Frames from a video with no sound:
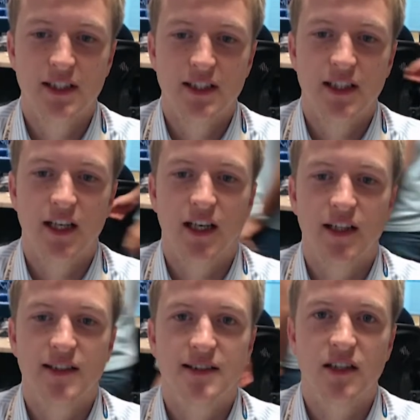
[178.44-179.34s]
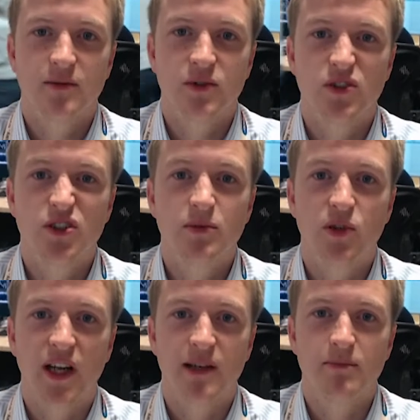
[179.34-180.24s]
This time it was
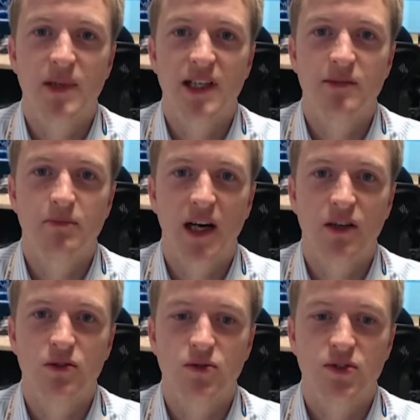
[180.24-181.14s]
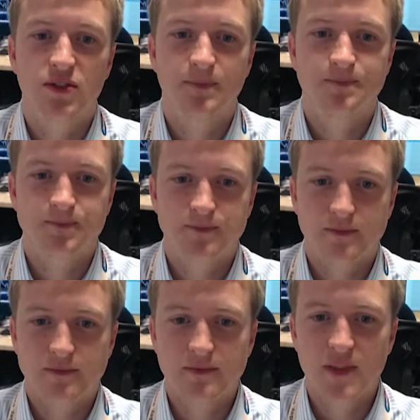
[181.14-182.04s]
2.8 million barrels.
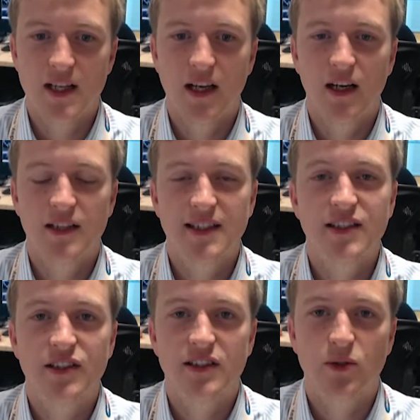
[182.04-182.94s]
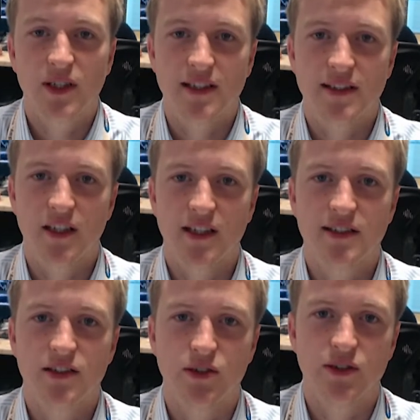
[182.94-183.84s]
Attention is quickly turning
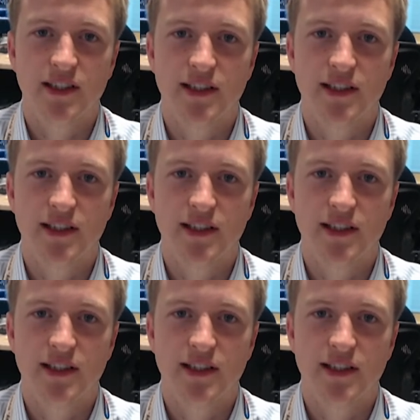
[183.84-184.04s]
to the